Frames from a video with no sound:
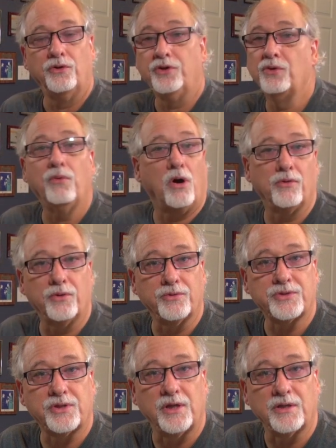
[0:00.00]
do all
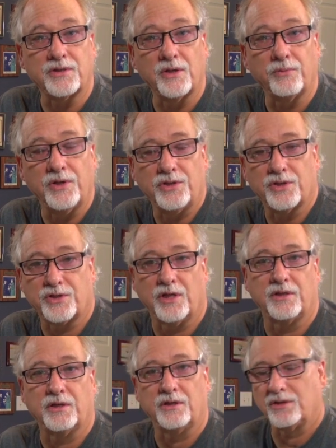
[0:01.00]
those things that we just
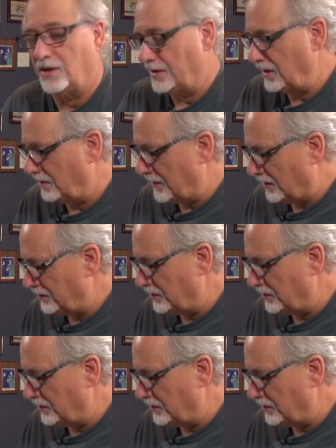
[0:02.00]
got done talking about